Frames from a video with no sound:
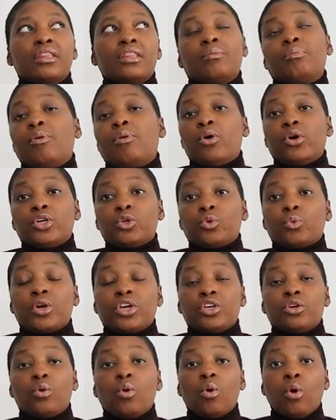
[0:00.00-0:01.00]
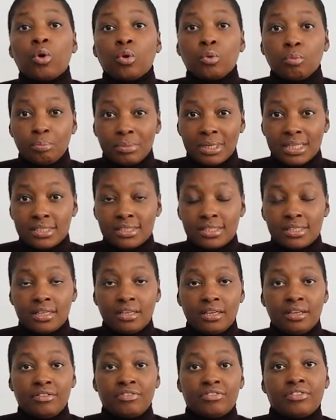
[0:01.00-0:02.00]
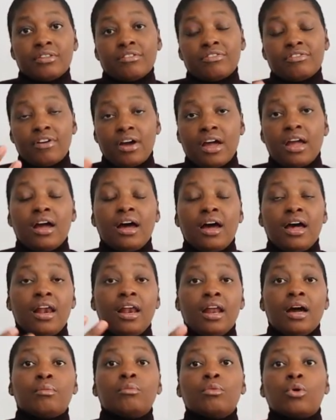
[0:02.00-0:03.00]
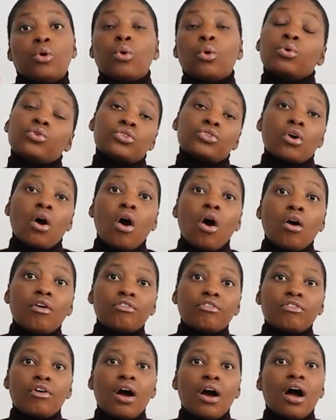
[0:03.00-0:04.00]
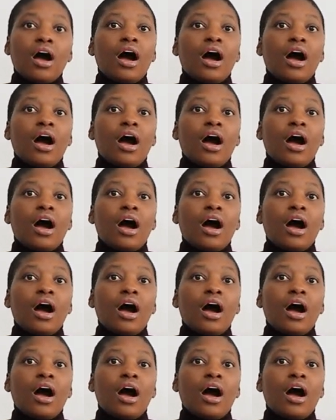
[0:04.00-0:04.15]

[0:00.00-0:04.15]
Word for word: the point where you all meet if the fire alarm goes off.